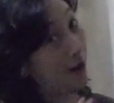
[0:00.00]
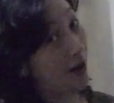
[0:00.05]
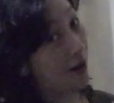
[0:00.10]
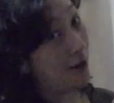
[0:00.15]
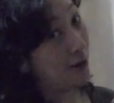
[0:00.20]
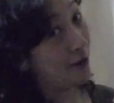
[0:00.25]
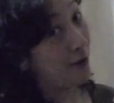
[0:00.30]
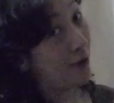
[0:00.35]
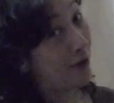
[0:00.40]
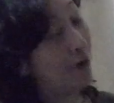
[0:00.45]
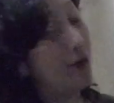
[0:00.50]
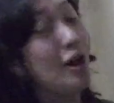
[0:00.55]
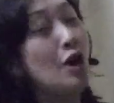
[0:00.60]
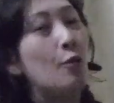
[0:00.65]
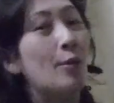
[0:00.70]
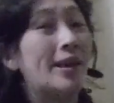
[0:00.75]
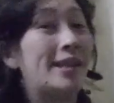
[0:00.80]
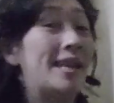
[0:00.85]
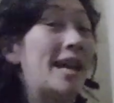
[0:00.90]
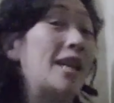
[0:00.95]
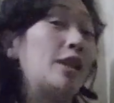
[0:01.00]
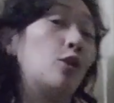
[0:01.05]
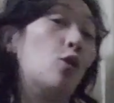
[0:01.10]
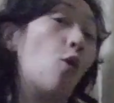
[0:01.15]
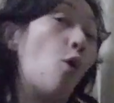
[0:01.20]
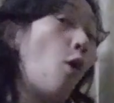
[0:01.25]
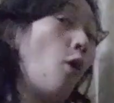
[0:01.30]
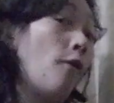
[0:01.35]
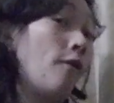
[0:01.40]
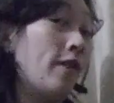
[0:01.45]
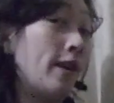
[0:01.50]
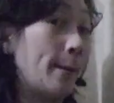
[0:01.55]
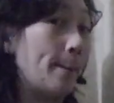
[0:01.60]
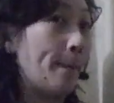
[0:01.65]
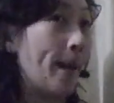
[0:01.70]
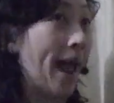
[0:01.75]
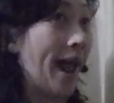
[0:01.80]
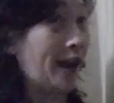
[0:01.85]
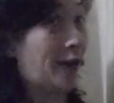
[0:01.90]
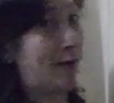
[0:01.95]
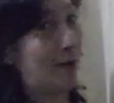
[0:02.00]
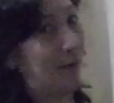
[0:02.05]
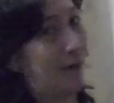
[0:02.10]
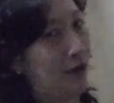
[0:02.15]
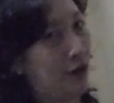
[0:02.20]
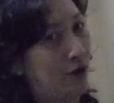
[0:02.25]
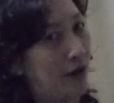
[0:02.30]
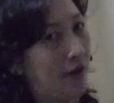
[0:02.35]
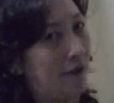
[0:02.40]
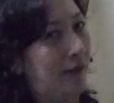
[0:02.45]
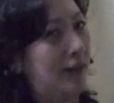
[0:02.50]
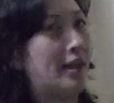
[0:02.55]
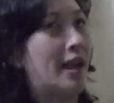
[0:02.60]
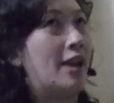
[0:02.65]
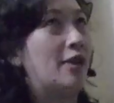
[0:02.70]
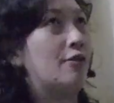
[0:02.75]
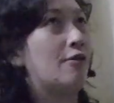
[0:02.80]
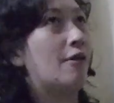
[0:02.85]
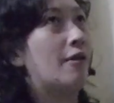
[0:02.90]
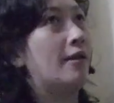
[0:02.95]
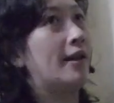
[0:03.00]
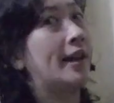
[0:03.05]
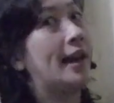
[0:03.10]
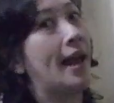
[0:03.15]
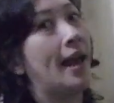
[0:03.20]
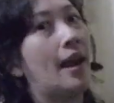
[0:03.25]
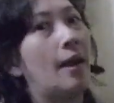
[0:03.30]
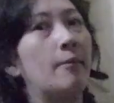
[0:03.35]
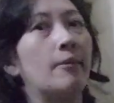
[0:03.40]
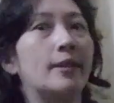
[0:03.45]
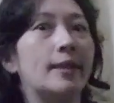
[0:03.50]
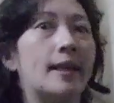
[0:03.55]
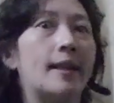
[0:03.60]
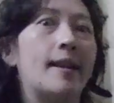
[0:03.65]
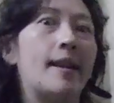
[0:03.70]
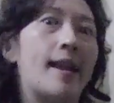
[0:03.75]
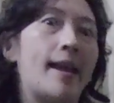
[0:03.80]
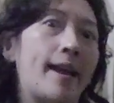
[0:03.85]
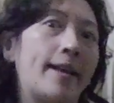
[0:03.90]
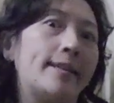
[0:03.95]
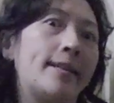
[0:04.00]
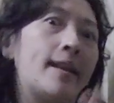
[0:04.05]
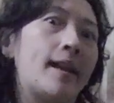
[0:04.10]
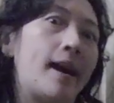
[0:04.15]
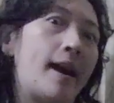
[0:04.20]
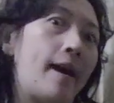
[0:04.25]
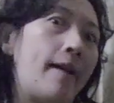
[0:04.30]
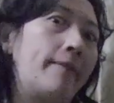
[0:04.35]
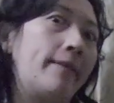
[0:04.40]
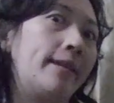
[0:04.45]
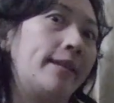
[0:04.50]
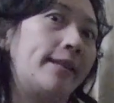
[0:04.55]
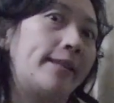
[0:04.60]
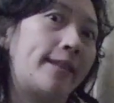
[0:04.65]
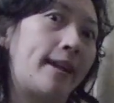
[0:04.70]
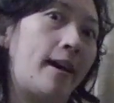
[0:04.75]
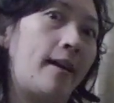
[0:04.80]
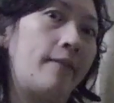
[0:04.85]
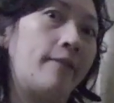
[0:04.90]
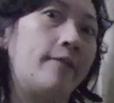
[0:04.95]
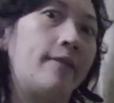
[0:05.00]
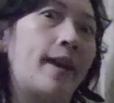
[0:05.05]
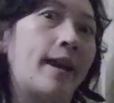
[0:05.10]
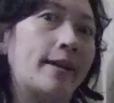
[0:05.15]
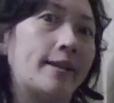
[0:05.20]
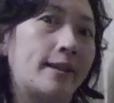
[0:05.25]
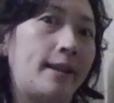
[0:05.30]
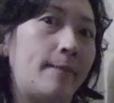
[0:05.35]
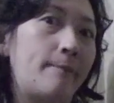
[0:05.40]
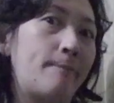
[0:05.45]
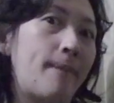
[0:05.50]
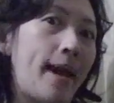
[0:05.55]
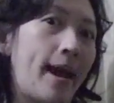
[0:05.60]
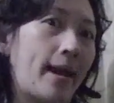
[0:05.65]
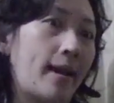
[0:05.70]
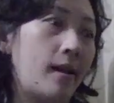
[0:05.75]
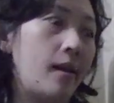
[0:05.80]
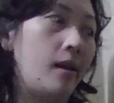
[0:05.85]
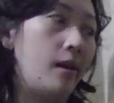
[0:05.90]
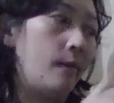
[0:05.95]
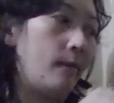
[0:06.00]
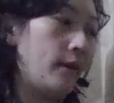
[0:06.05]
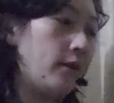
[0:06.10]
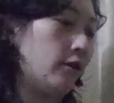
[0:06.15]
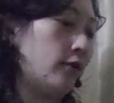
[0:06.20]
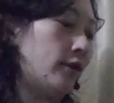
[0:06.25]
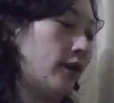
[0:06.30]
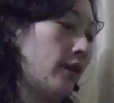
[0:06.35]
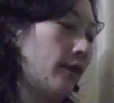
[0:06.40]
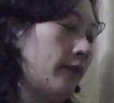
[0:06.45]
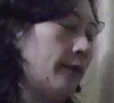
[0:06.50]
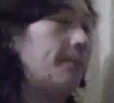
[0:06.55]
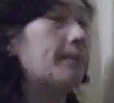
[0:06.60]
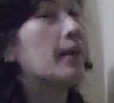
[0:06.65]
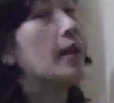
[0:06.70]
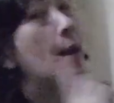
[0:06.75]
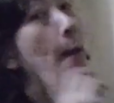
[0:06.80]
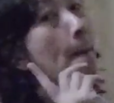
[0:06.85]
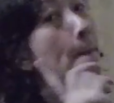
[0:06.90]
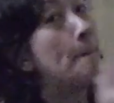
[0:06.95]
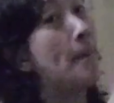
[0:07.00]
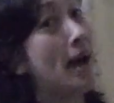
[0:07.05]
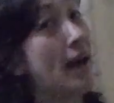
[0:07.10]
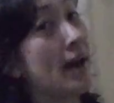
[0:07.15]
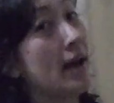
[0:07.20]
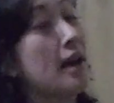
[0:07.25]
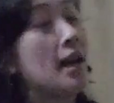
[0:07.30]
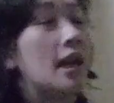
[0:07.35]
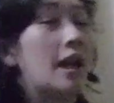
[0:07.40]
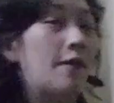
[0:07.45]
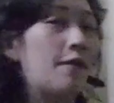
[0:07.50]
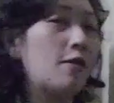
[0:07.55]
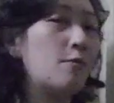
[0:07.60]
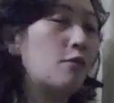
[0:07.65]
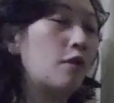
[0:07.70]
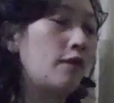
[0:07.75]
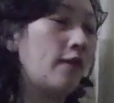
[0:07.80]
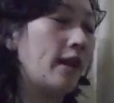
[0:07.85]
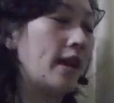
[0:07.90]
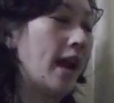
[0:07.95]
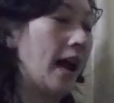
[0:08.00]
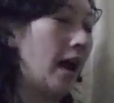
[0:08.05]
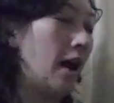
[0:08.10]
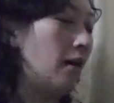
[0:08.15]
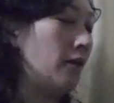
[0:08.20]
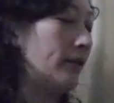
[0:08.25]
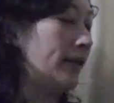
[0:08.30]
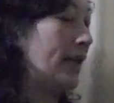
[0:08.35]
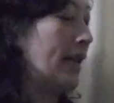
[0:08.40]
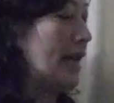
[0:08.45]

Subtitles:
all know, we tend to overpack when we travel, and you only end up using less than half the stuff you actually pack when you travel. But if you're moving house,